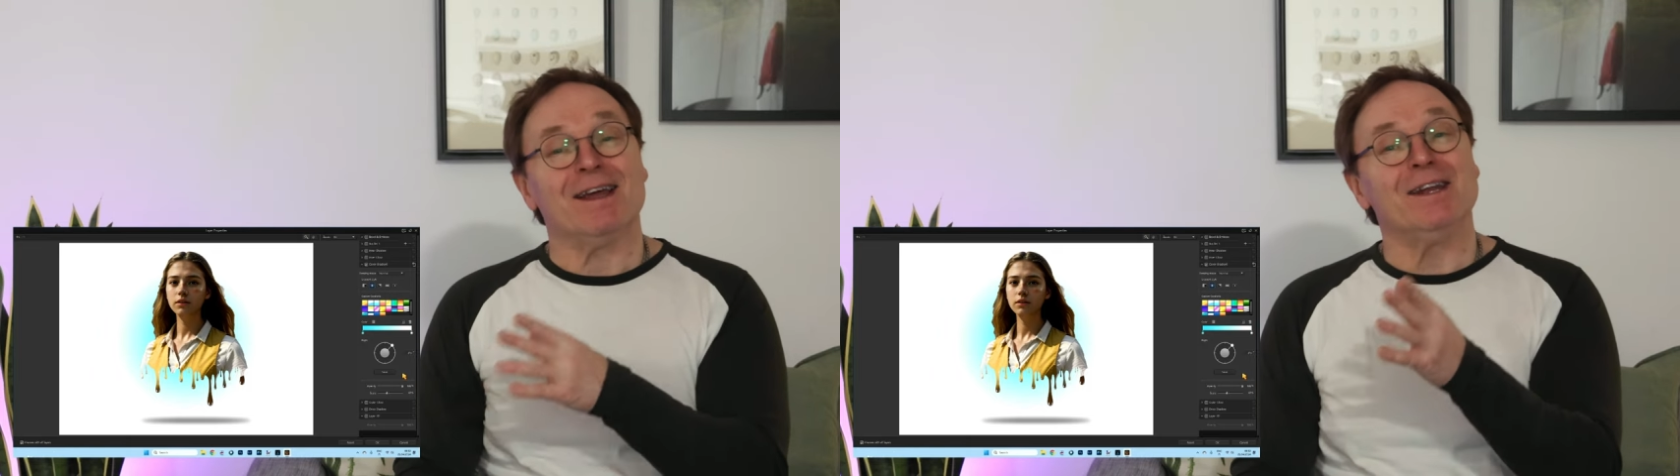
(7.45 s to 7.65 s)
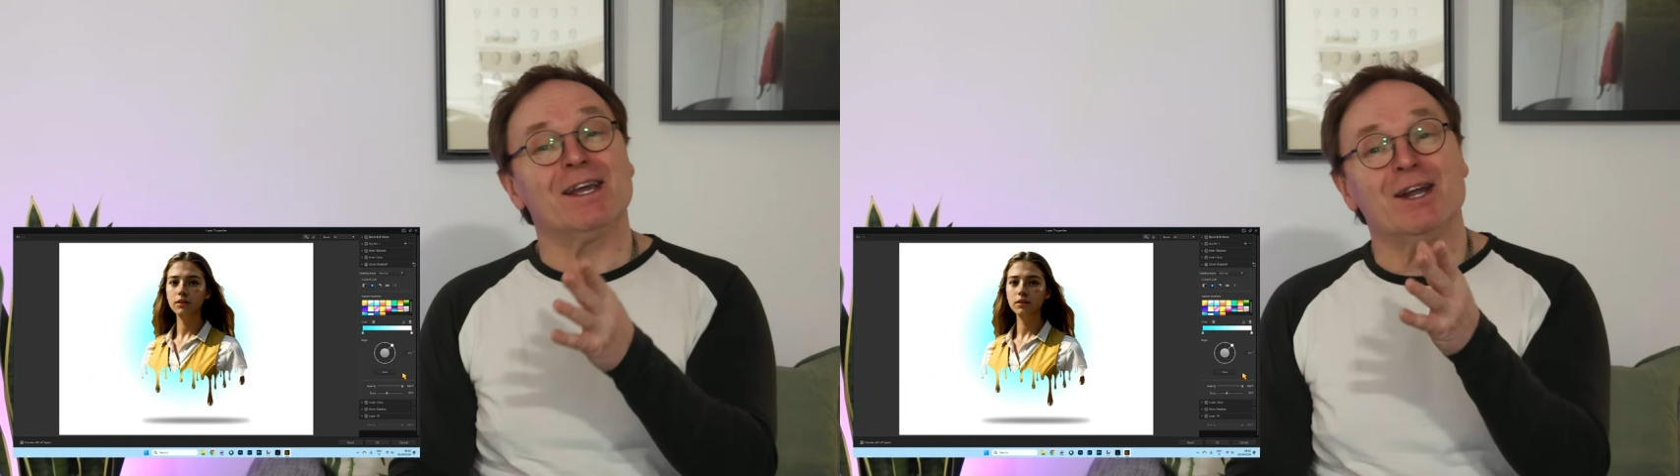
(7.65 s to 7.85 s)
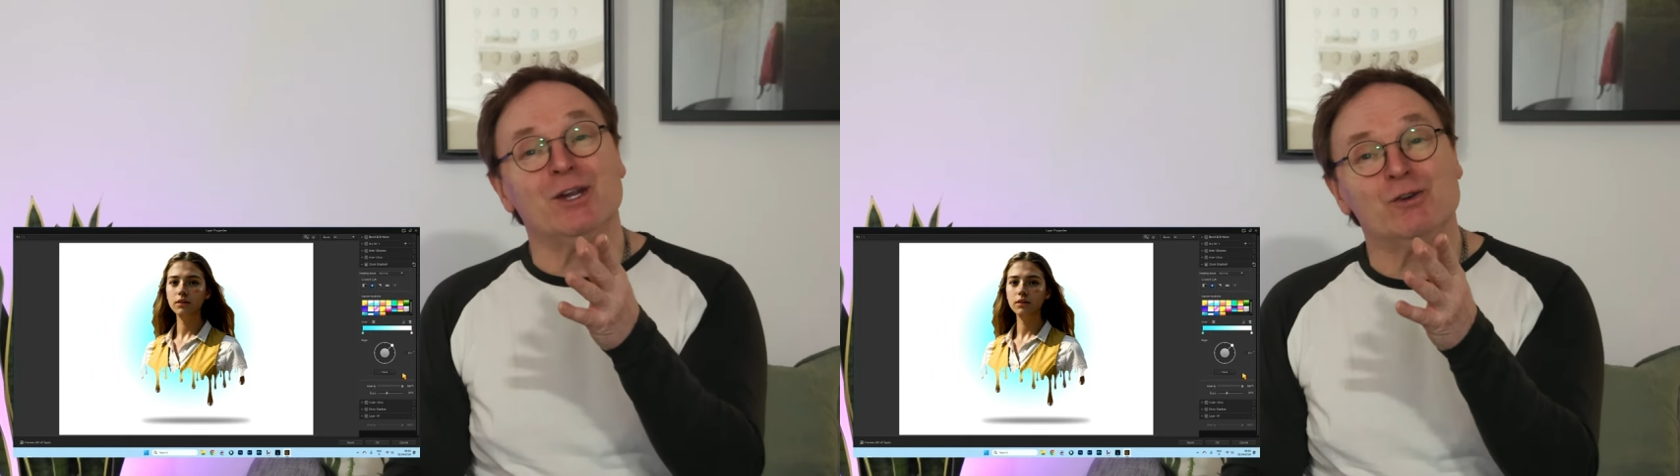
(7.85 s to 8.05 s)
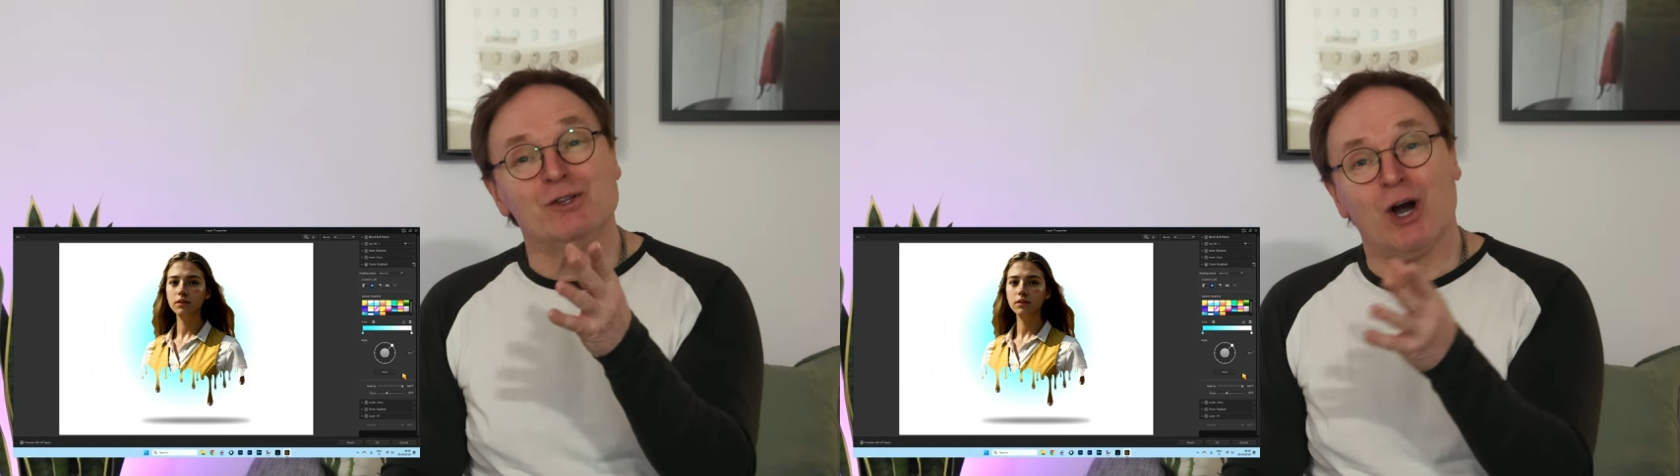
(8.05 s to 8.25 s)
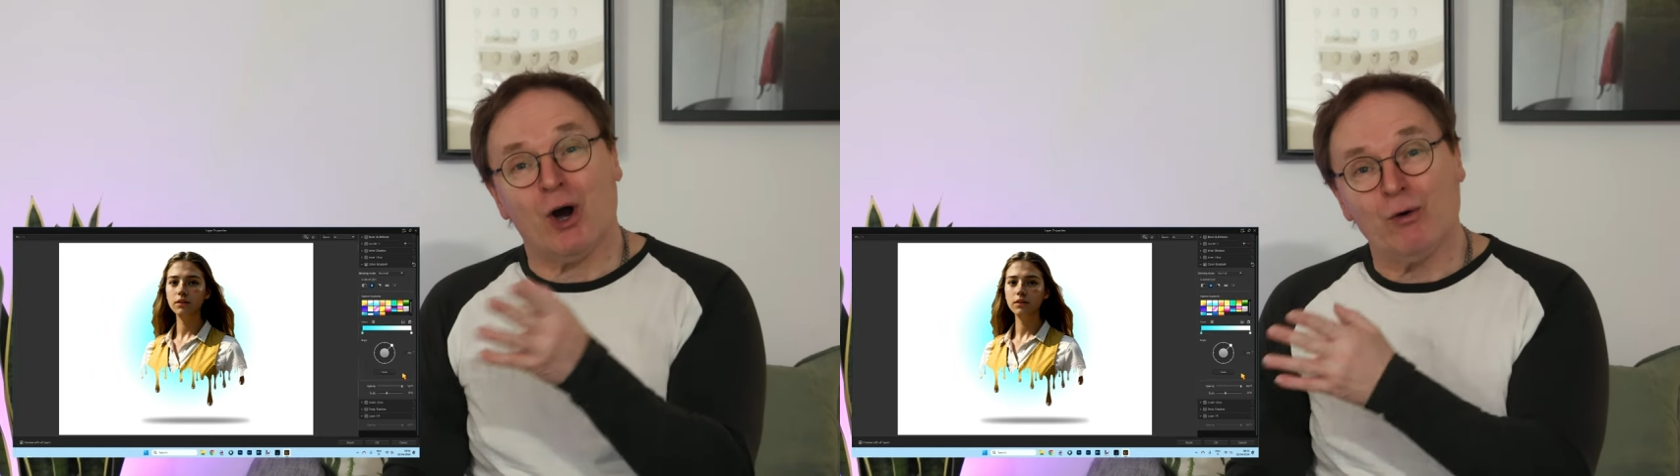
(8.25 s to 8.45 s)
and you can
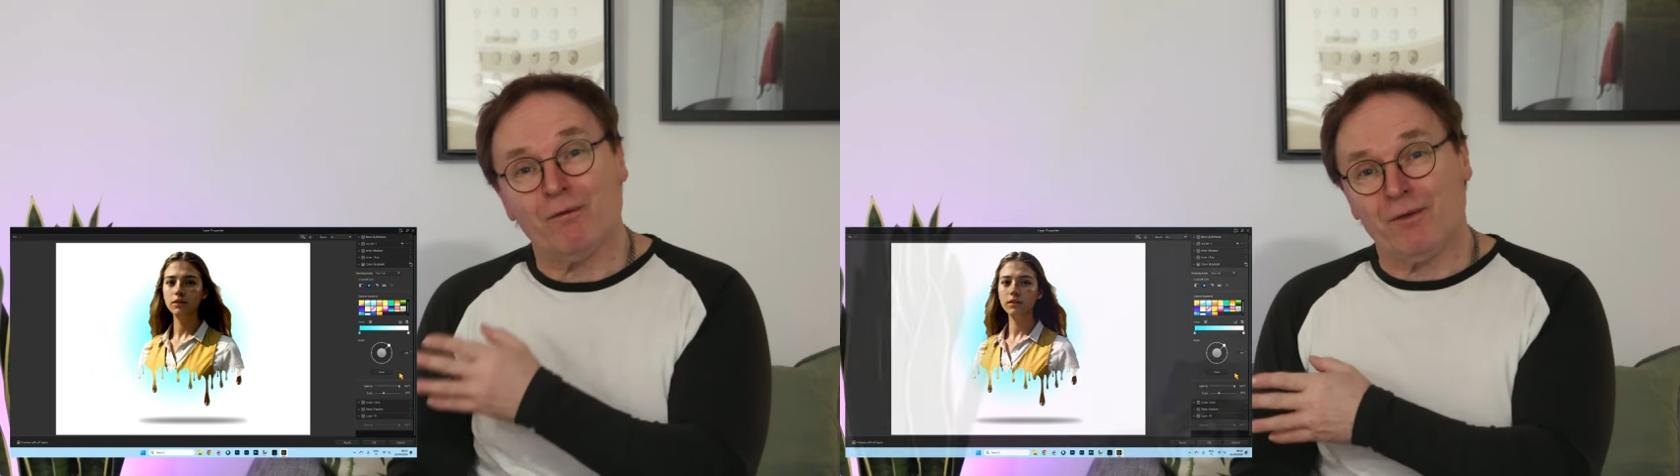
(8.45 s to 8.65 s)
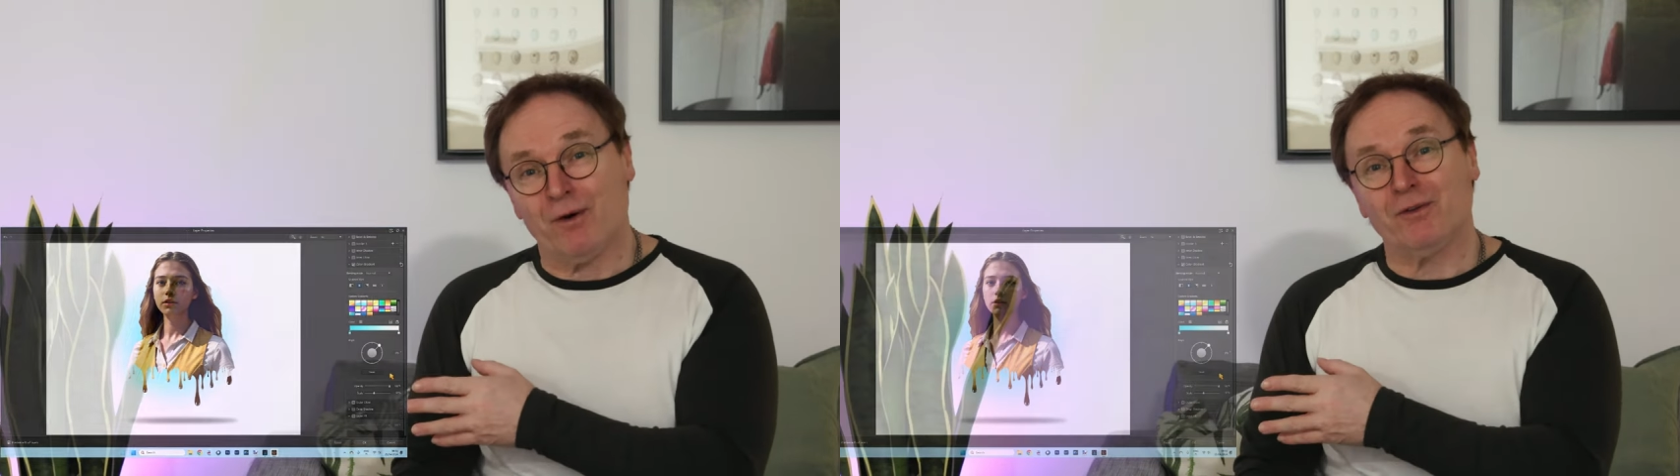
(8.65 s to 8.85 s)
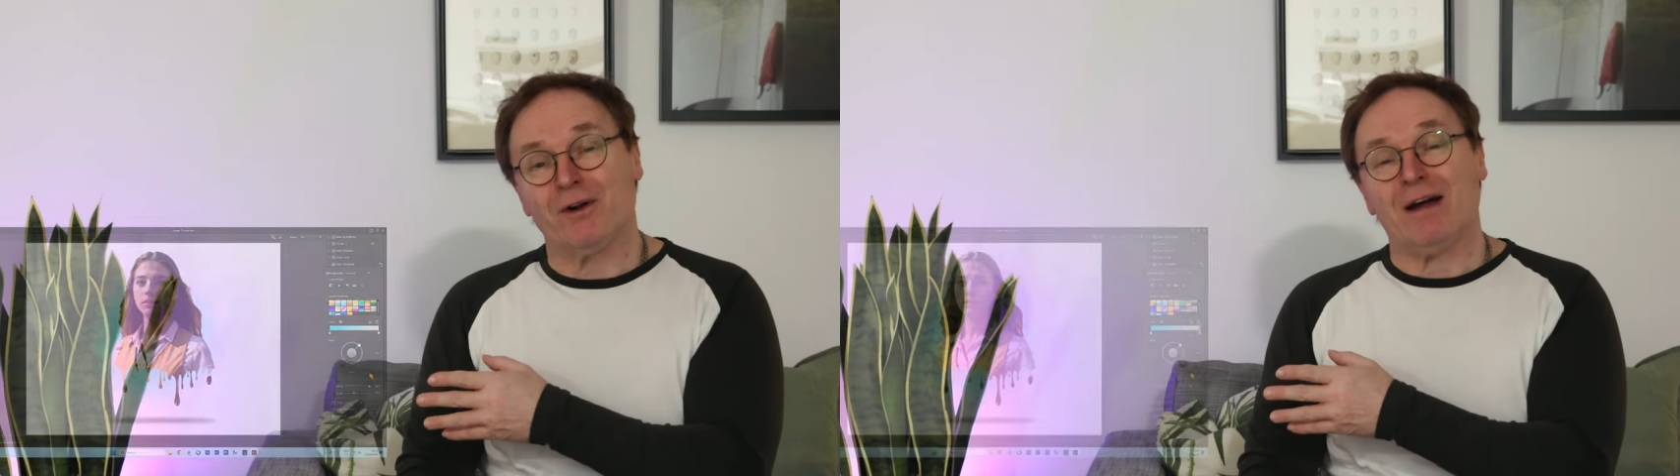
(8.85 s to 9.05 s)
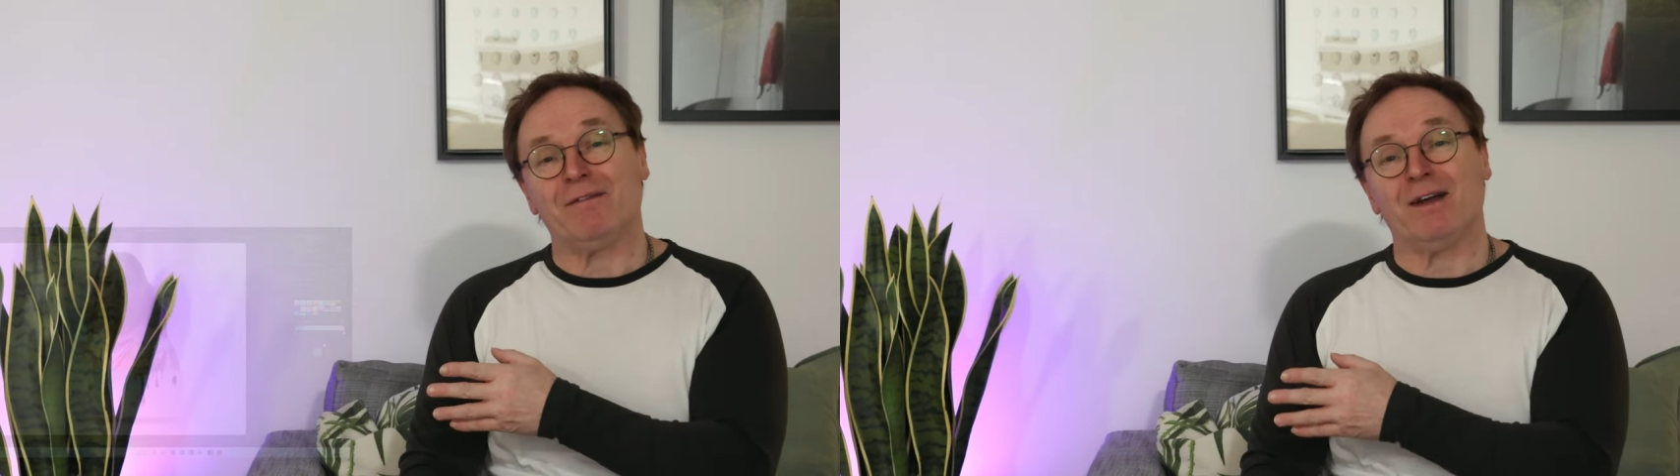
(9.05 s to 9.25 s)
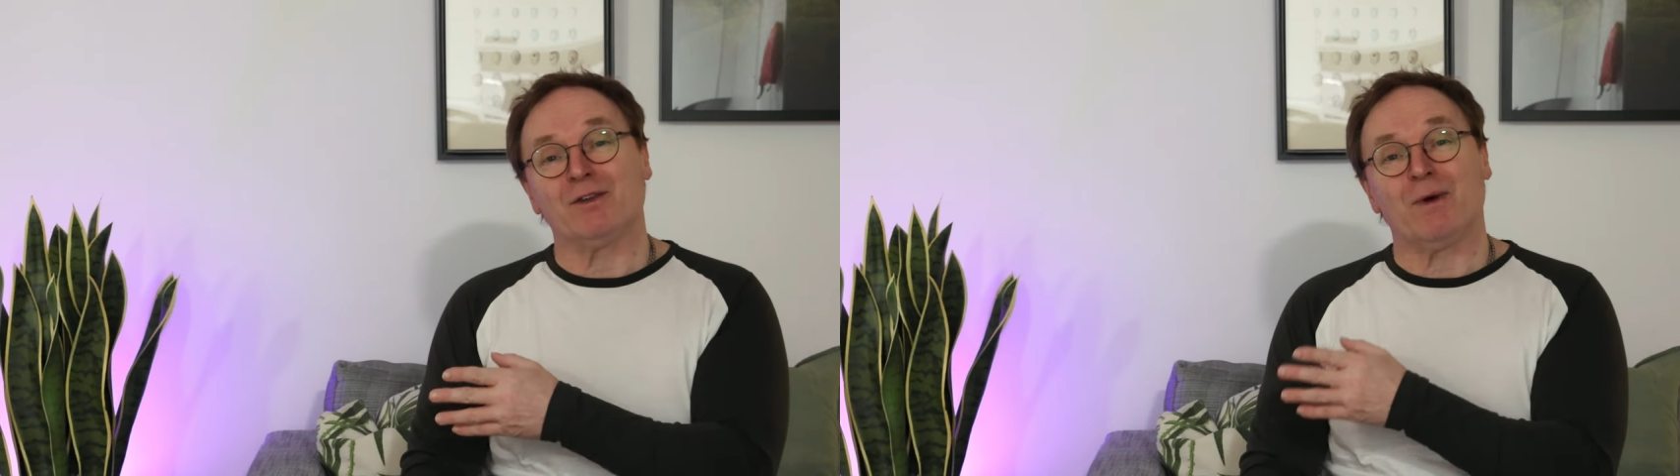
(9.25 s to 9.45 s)
use your own photograph
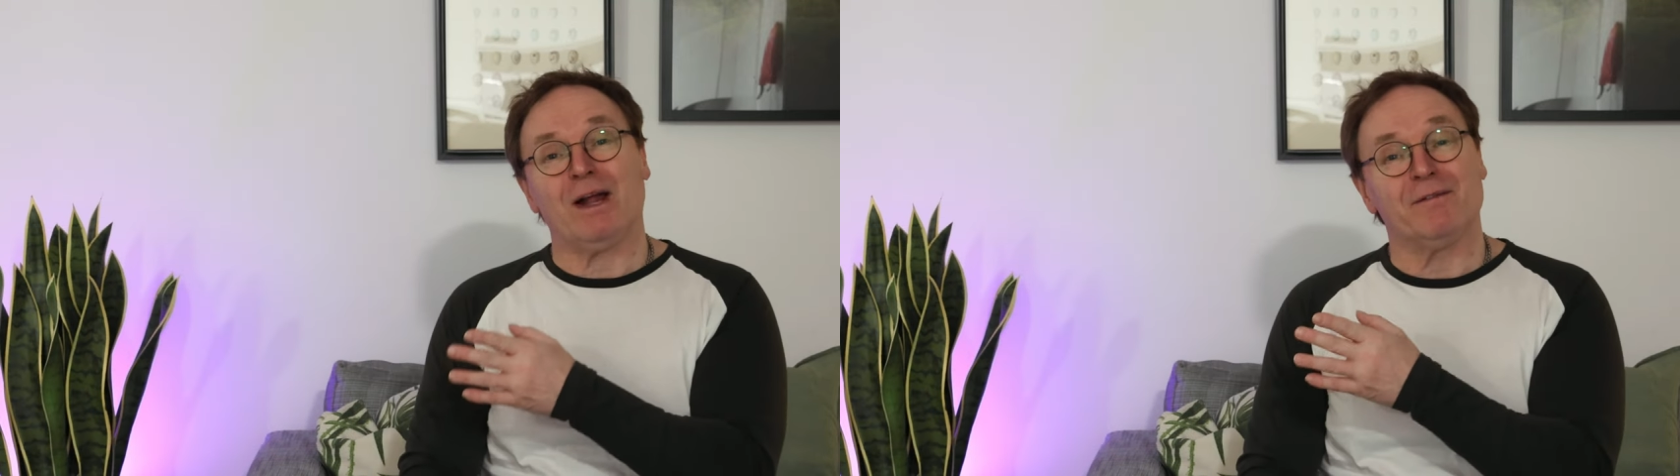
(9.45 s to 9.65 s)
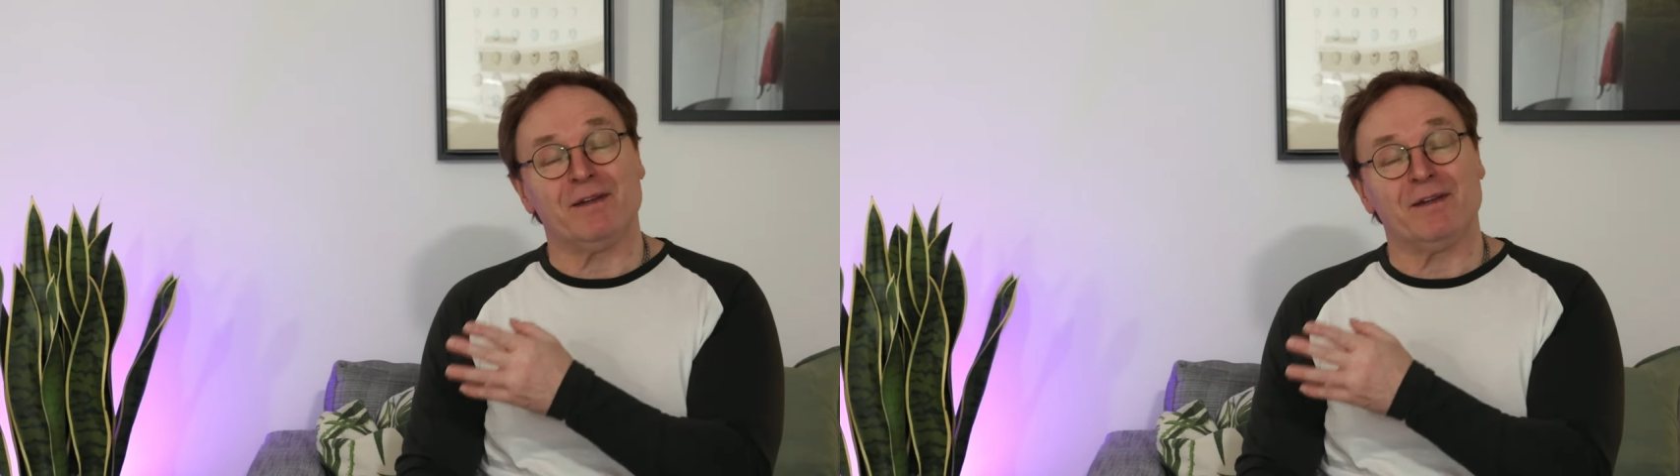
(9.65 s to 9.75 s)
as well if